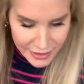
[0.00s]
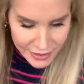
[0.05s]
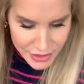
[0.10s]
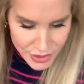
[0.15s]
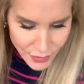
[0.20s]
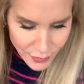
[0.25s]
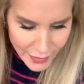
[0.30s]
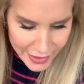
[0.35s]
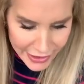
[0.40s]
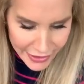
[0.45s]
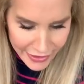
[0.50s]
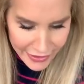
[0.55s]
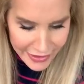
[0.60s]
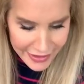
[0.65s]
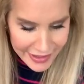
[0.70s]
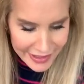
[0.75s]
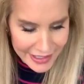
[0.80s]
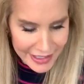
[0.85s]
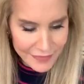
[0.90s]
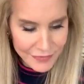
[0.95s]
to
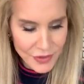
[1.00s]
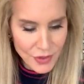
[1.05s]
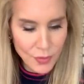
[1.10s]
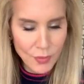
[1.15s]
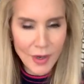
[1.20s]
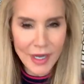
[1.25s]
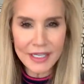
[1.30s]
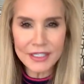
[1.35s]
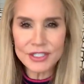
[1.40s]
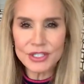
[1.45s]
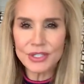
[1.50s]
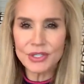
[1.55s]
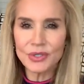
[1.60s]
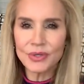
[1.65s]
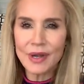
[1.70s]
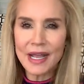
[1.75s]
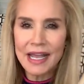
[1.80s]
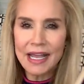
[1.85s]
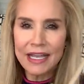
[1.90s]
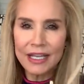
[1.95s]
where if you want
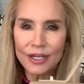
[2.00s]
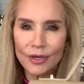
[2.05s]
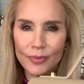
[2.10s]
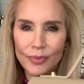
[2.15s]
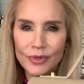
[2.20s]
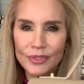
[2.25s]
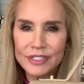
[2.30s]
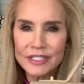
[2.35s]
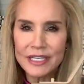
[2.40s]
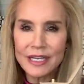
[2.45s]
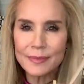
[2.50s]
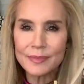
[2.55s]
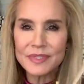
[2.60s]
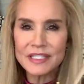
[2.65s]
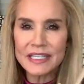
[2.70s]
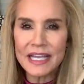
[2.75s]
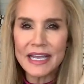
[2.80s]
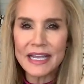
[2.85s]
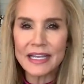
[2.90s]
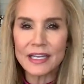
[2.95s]
to hang your purse up,
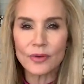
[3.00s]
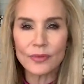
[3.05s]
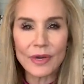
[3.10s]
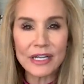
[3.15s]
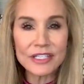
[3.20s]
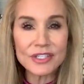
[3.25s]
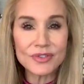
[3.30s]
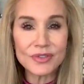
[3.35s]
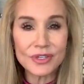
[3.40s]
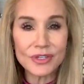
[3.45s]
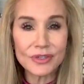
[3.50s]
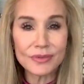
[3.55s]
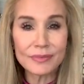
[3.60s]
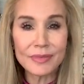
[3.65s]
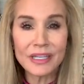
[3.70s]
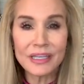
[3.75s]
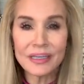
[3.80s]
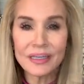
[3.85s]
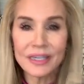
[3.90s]
say in a restroom,